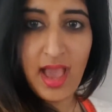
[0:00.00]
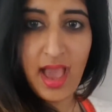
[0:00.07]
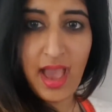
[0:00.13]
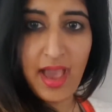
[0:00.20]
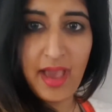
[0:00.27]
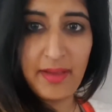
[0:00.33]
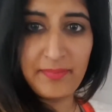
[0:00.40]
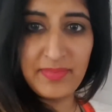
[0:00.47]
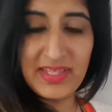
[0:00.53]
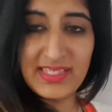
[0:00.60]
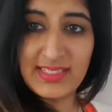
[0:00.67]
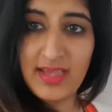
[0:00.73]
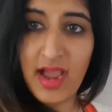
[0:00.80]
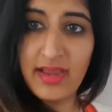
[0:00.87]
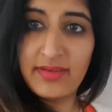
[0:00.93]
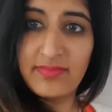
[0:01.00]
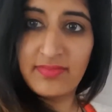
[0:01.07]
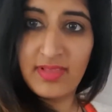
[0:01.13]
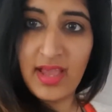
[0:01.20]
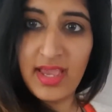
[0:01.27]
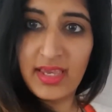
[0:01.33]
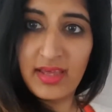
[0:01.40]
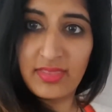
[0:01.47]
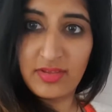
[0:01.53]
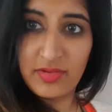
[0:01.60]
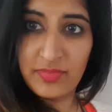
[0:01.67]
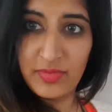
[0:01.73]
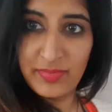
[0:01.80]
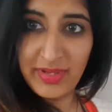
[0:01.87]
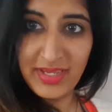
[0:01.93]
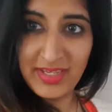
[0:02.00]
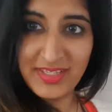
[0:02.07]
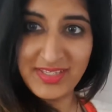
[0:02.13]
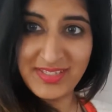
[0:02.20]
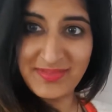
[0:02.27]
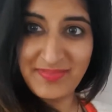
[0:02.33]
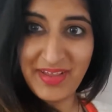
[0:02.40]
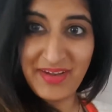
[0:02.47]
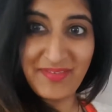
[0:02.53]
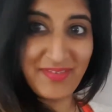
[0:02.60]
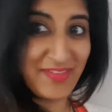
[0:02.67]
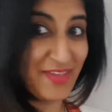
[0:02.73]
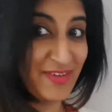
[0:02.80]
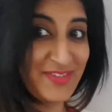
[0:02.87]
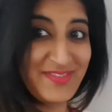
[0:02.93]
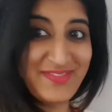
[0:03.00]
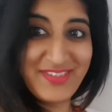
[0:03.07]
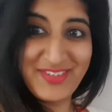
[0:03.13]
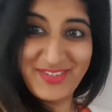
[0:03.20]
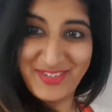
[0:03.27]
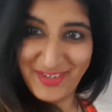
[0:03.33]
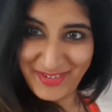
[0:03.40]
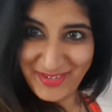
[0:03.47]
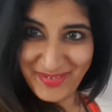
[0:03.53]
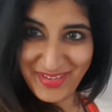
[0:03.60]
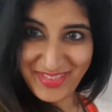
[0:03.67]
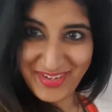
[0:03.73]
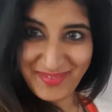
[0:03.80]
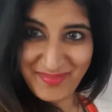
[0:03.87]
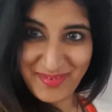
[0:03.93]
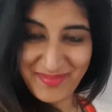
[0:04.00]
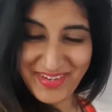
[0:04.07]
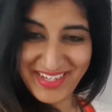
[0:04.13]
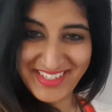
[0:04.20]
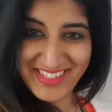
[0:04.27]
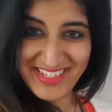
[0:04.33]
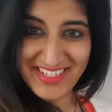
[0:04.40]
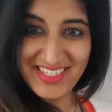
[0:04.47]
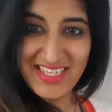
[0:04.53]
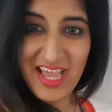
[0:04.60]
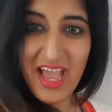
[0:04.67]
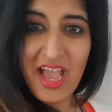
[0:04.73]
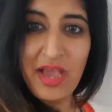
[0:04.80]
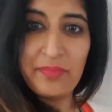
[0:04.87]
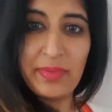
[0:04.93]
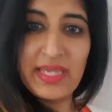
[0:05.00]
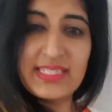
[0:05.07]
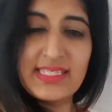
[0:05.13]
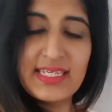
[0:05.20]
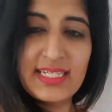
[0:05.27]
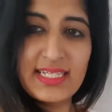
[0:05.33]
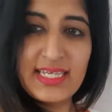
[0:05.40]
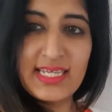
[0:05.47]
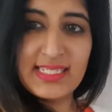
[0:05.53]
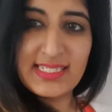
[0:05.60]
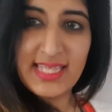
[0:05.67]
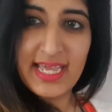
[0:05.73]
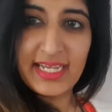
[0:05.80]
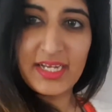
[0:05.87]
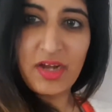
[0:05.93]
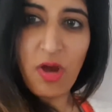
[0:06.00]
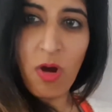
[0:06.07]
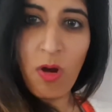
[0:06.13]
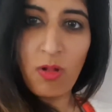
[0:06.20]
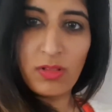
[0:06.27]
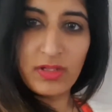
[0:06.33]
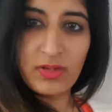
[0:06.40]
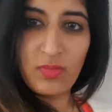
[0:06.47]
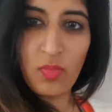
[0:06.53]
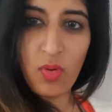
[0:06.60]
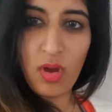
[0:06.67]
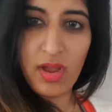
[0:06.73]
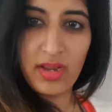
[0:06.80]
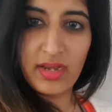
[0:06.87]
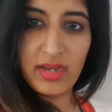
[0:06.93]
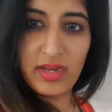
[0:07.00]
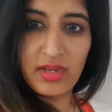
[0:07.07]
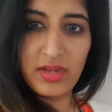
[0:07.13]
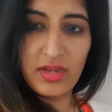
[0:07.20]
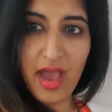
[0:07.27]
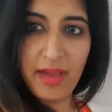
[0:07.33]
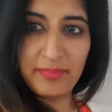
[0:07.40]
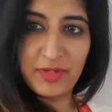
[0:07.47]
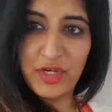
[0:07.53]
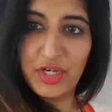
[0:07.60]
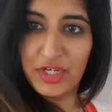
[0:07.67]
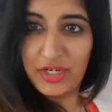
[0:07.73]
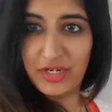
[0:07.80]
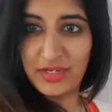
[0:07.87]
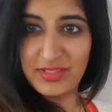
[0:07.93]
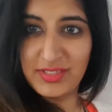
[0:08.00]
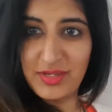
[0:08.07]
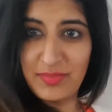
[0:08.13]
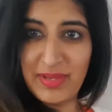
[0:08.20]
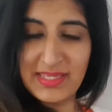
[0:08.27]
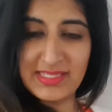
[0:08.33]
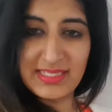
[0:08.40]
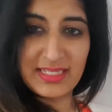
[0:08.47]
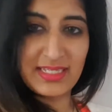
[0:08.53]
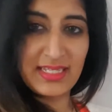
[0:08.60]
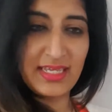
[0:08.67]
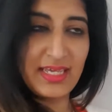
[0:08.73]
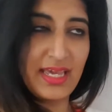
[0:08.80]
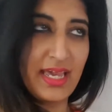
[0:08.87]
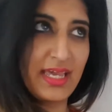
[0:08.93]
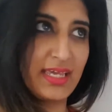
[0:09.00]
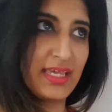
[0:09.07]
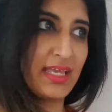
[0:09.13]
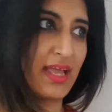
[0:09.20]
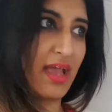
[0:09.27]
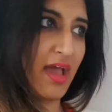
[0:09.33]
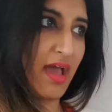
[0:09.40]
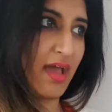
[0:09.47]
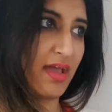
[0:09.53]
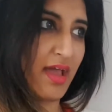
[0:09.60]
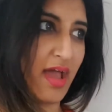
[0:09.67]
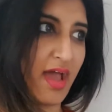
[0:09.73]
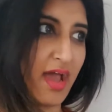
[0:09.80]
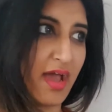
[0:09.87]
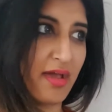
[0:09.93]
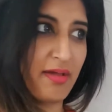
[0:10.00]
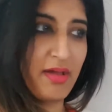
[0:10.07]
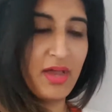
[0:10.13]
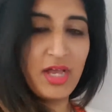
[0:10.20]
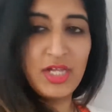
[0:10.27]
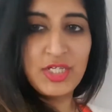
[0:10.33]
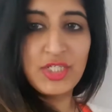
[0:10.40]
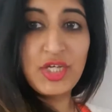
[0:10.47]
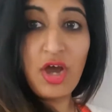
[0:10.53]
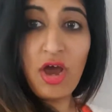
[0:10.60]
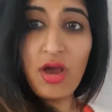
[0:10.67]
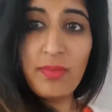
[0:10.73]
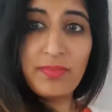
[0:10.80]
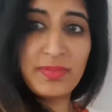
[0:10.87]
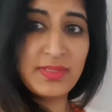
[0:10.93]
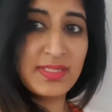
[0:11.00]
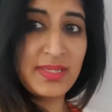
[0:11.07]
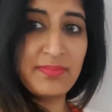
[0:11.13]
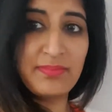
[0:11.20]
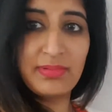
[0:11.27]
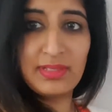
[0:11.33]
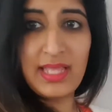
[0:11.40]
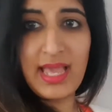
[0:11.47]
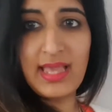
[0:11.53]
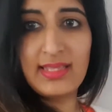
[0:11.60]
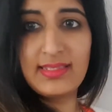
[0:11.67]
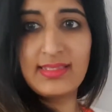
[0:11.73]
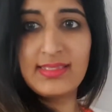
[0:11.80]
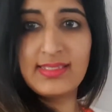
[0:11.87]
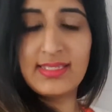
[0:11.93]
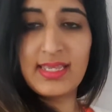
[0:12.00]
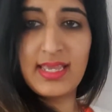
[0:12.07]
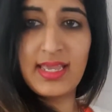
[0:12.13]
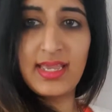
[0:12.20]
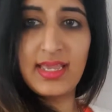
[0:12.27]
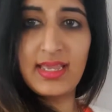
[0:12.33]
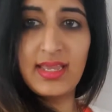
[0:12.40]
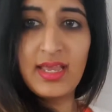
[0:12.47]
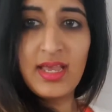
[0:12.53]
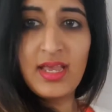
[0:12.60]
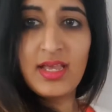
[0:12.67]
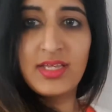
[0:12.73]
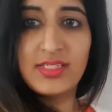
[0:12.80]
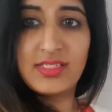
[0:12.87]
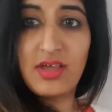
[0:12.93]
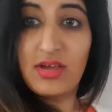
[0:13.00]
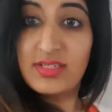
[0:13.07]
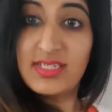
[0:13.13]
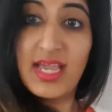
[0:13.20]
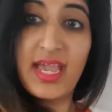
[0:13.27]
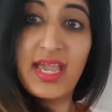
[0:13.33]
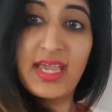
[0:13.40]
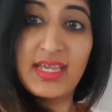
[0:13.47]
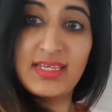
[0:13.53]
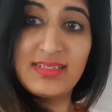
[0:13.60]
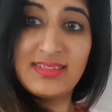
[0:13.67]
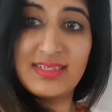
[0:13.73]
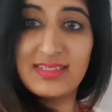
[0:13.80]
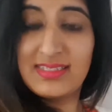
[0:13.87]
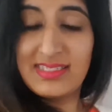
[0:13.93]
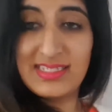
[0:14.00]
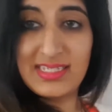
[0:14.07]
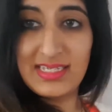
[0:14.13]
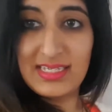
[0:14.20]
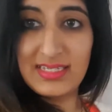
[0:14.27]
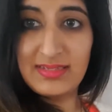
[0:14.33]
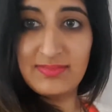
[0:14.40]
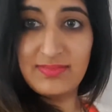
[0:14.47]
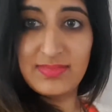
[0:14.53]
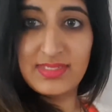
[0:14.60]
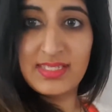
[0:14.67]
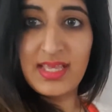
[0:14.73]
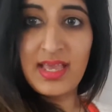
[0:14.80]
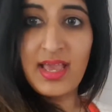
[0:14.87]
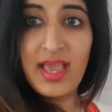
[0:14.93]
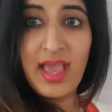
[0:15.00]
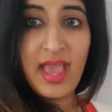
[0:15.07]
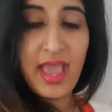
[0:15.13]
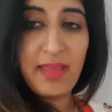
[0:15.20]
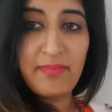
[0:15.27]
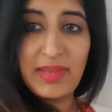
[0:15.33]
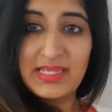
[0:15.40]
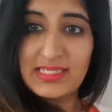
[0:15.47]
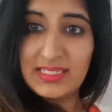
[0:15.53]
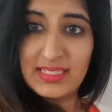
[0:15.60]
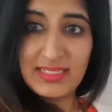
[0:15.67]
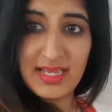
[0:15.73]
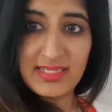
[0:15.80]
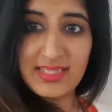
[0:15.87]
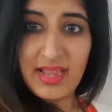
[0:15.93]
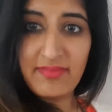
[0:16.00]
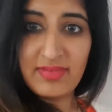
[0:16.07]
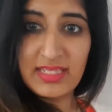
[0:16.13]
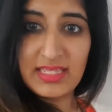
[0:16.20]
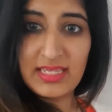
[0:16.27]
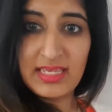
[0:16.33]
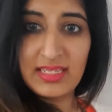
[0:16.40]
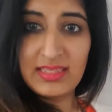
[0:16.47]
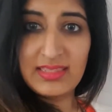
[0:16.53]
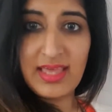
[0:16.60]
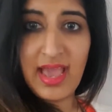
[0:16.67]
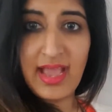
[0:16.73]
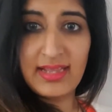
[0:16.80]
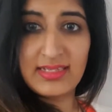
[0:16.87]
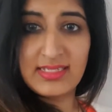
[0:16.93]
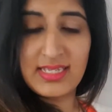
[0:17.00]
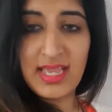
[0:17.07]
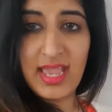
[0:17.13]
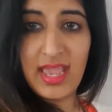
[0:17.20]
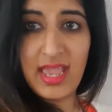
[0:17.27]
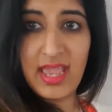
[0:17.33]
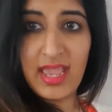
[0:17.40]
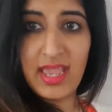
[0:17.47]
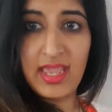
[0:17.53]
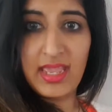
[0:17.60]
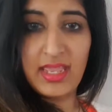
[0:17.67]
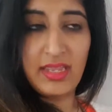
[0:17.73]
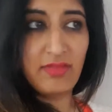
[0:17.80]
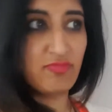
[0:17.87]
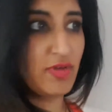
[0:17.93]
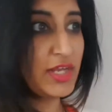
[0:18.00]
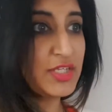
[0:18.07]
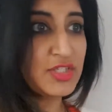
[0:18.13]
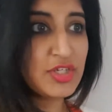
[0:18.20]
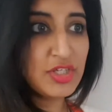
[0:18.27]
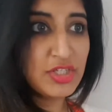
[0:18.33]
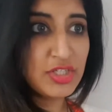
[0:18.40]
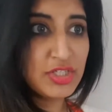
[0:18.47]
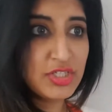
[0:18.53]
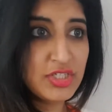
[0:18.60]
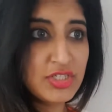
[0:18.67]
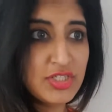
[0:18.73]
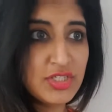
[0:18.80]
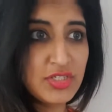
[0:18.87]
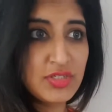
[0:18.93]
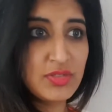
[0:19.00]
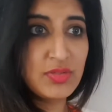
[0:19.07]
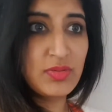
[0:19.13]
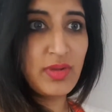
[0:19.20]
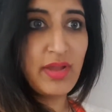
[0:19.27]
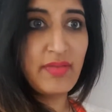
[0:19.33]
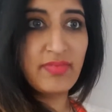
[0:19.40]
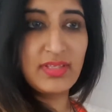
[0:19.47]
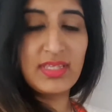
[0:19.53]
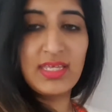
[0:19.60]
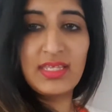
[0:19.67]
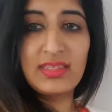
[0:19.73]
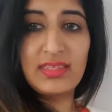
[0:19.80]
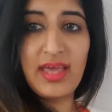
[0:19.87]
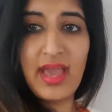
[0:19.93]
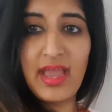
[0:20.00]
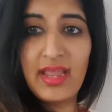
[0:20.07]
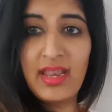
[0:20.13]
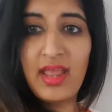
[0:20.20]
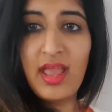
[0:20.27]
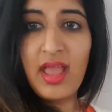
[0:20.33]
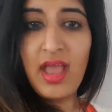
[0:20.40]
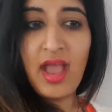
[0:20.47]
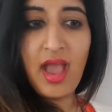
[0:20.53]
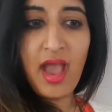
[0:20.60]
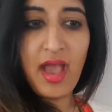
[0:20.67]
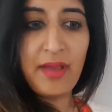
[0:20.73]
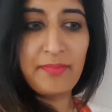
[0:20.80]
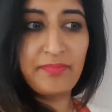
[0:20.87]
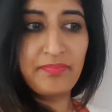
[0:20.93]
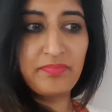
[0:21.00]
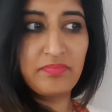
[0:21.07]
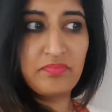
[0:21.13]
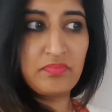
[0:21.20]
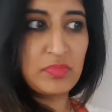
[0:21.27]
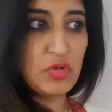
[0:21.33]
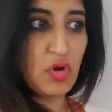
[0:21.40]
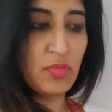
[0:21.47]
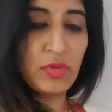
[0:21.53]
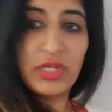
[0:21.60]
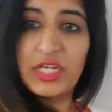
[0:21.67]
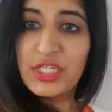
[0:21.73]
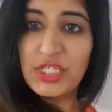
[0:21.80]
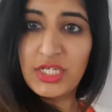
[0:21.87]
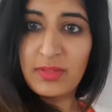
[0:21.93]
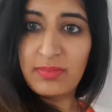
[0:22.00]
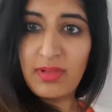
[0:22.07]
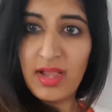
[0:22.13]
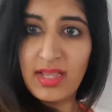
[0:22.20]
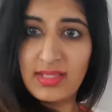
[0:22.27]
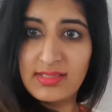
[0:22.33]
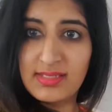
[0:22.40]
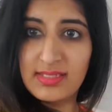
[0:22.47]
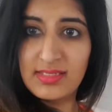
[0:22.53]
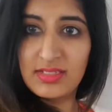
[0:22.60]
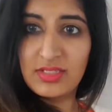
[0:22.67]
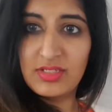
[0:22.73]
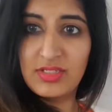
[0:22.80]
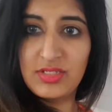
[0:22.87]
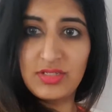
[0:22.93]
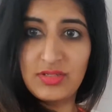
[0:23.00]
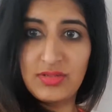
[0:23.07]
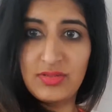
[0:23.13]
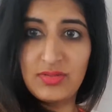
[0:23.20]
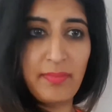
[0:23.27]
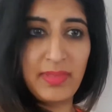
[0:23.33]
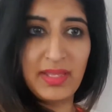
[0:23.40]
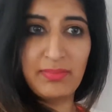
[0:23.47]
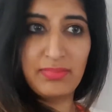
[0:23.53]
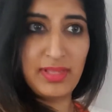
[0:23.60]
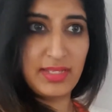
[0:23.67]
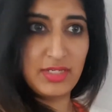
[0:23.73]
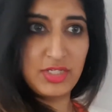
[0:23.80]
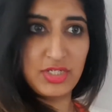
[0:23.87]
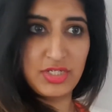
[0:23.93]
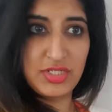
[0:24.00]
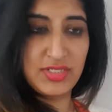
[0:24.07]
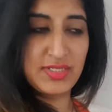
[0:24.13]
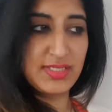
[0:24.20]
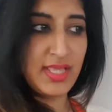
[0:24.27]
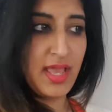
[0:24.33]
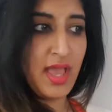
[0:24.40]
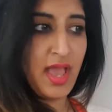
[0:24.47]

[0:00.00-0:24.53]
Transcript: um, it's kind of like a Thermomix. And for those of you who don't know what a Thermomix is, basically it's like an all-in-one um, cooker. So basically it uh, chops, it blends, it sautés, it steams, and basically does everything that a rice cooker could do, everything that um, normal kitchen appliances could do, like blenders.